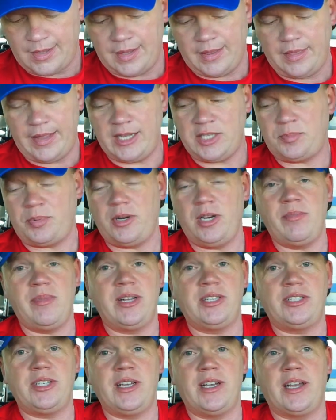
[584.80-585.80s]
that's pretty
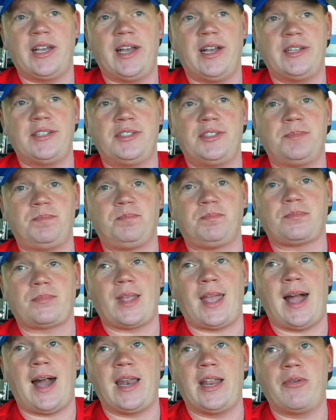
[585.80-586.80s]
much it, guys.
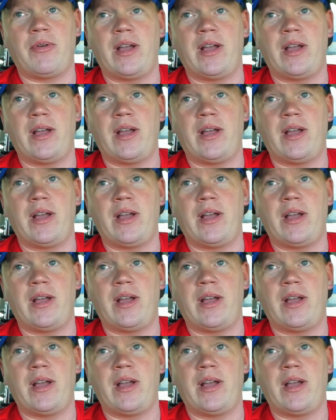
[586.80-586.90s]
Highly